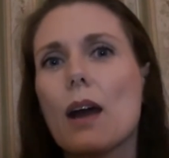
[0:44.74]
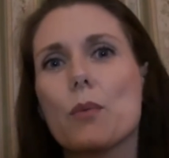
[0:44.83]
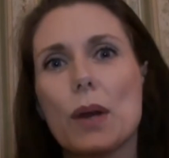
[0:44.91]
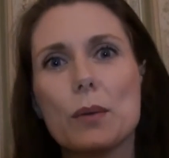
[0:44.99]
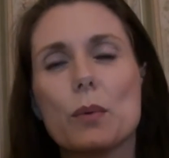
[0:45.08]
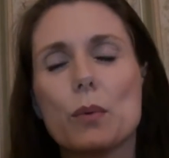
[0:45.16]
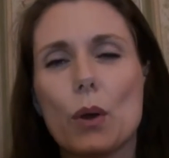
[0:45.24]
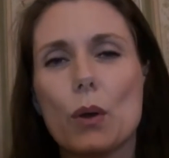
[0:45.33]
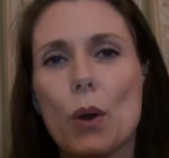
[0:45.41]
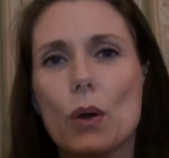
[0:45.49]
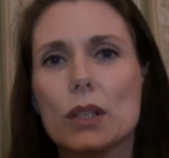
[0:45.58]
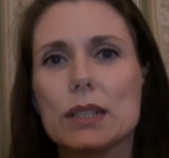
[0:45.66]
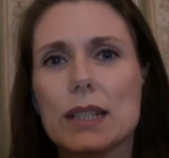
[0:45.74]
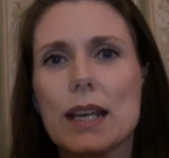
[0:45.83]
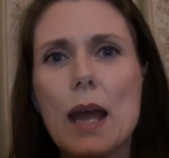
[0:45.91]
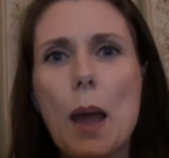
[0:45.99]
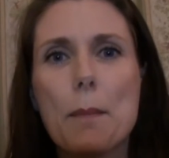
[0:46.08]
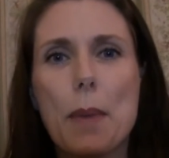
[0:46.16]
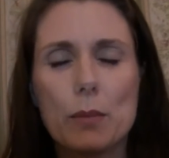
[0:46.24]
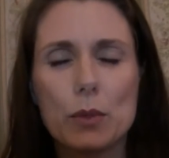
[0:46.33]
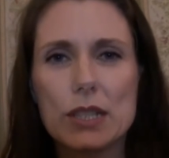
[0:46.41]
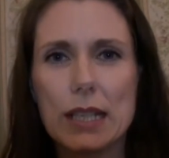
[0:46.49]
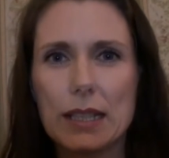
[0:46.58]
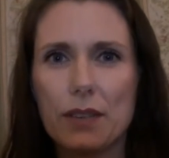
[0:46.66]
when we were on holiday but I'm
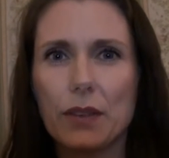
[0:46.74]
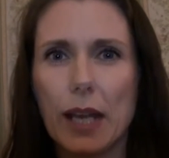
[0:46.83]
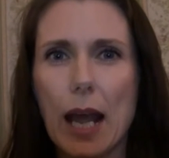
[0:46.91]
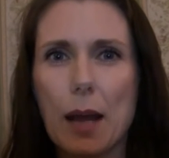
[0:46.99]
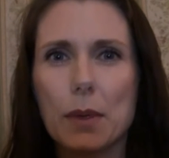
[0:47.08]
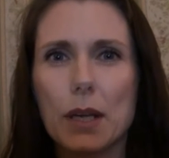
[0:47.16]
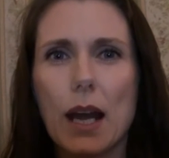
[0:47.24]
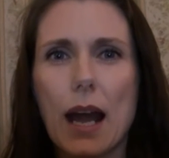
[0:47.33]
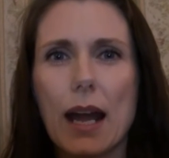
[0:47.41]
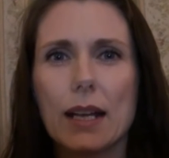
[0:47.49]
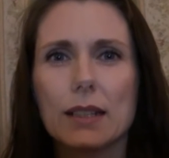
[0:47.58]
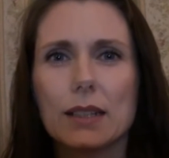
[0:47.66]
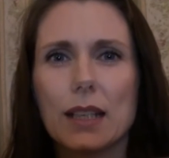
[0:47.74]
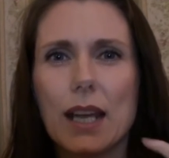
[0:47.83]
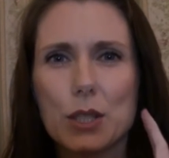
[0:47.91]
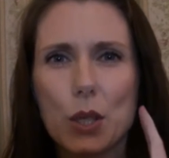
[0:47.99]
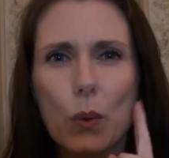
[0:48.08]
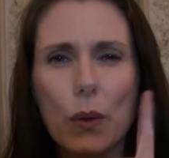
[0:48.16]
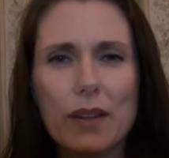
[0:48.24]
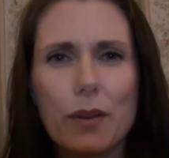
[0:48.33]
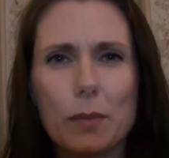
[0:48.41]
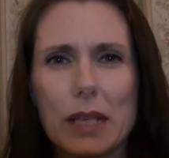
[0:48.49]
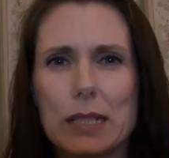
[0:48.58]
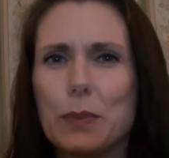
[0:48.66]
using a different camera and it's alright if
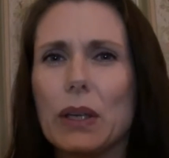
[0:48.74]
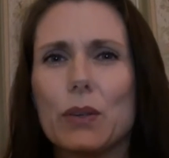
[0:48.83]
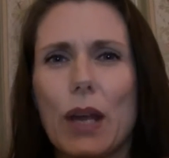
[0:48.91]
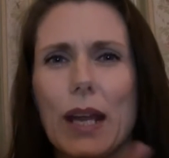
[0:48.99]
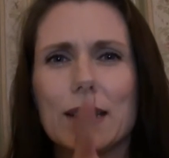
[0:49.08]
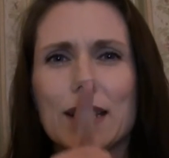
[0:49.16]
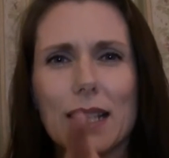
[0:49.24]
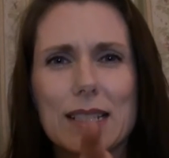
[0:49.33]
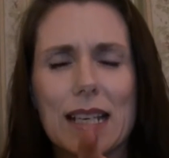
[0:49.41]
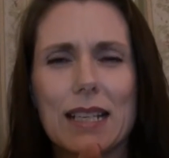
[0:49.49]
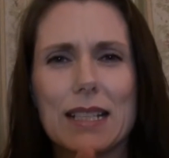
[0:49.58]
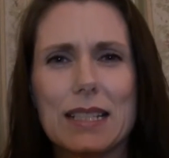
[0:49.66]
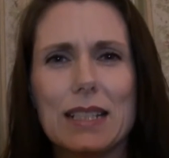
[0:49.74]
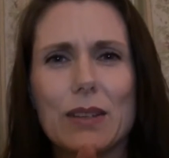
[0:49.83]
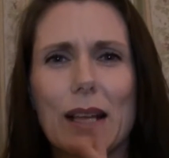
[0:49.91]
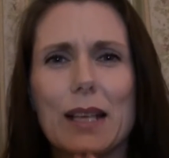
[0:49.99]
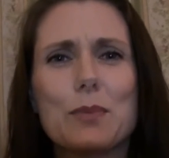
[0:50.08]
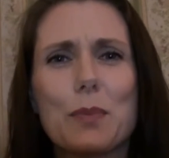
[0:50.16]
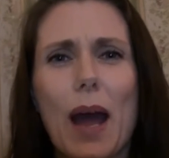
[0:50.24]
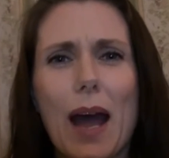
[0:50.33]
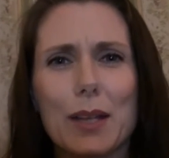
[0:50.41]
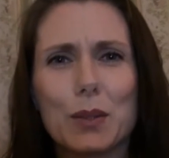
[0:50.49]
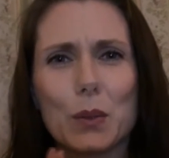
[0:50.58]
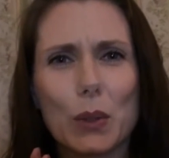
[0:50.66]
I'm like speaking right into it because I can see in the lens but
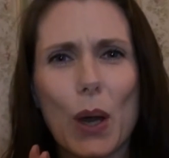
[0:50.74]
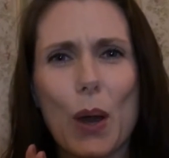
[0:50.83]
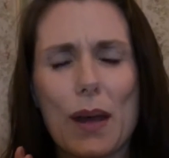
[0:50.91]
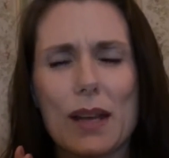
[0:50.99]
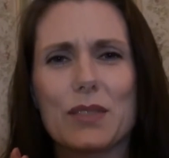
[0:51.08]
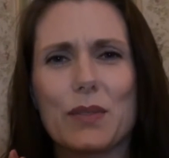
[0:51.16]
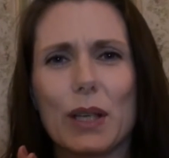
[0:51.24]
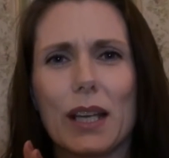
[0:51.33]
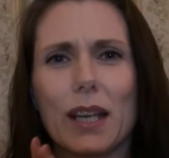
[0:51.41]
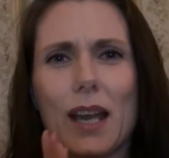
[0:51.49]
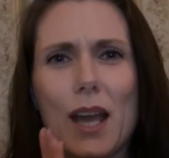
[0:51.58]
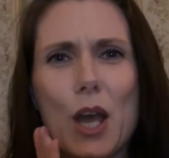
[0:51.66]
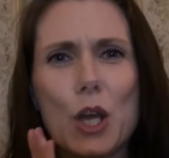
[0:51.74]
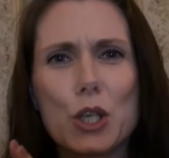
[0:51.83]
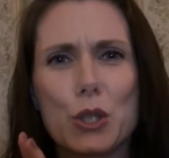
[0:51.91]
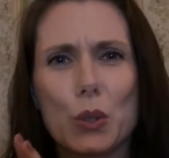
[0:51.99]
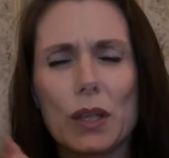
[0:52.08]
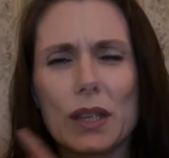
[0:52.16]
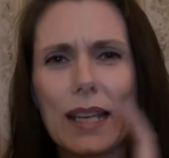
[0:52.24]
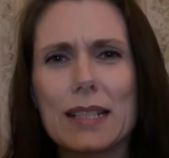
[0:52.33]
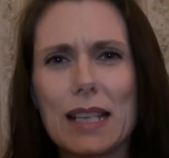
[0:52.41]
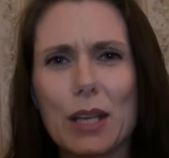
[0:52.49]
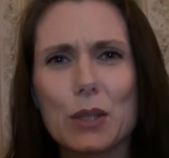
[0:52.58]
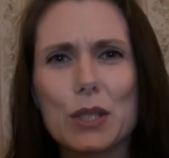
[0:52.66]
I don't know how it is for like showing
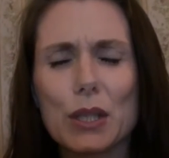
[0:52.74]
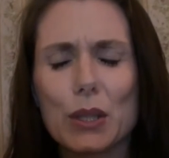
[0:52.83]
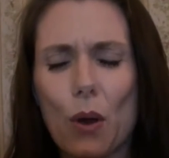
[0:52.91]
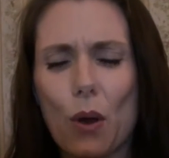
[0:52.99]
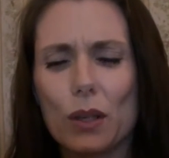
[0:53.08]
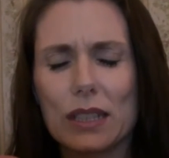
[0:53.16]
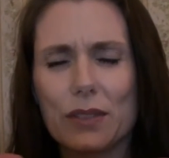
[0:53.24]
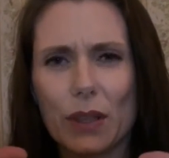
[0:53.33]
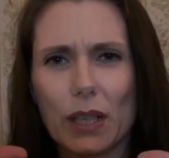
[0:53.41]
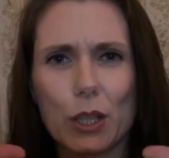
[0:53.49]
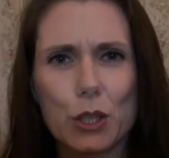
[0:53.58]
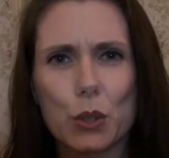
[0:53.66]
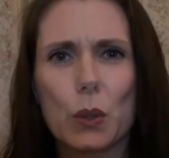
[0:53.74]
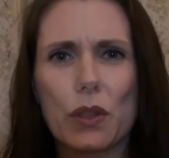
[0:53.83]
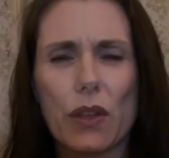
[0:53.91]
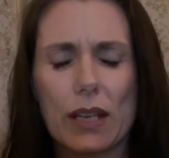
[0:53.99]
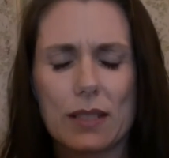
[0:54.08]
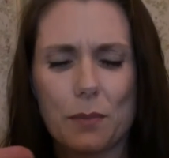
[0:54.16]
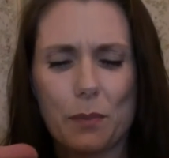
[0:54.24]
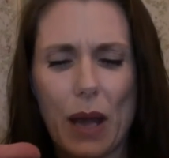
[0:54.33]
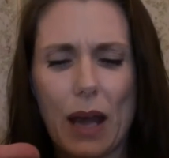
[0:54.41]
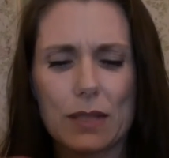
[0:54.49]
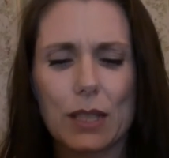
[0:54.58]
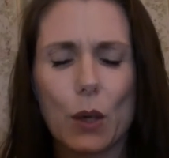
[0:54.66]
things. I used it on holiday for like showing things but
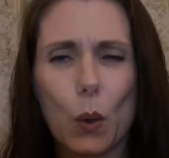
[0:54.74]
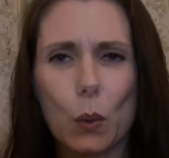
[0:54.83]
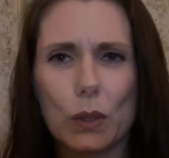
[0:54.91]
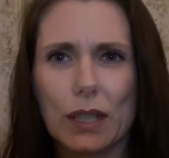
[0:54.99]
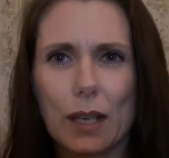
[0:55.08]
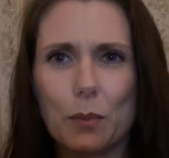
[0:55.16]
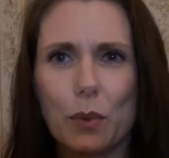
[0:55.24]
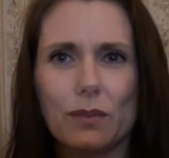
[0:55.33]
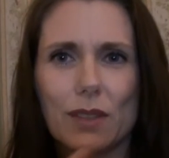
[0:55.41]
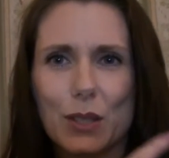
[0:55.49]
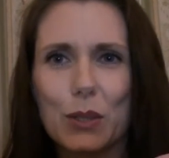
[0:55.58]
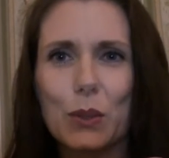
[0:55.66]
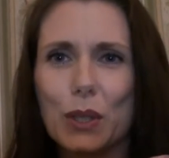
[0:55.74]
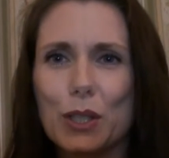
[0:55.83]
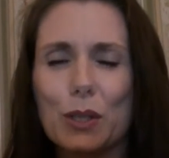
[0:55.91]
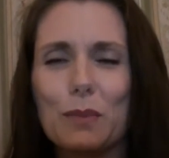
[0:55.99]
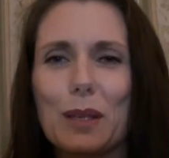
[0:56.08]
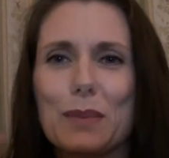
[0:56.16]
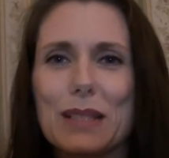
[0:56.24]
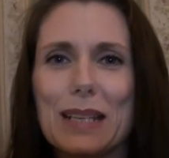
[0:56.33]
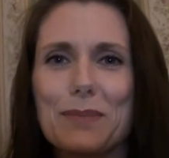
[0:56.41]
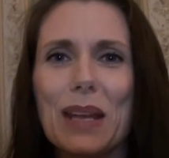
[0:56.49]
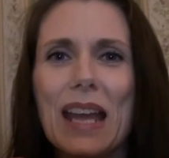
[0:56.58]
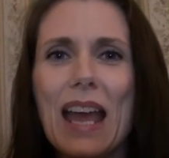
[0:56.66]
I was like holding it and there's Dora jumped up
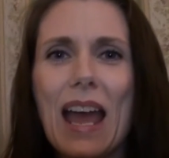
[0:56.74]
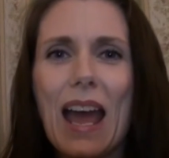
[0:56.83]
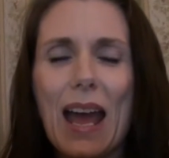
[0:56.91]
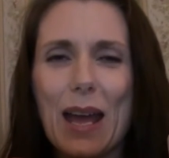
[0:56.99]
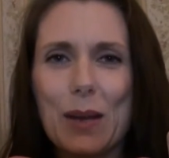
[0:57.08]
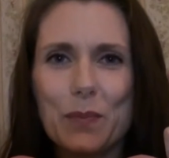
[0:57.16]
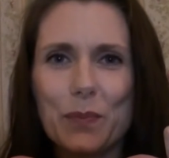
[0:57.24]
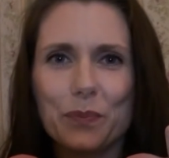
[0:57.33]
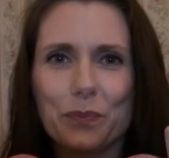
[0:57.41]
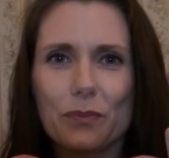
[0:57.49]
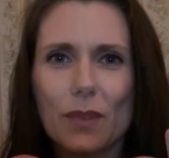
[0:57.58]
beside me. Um,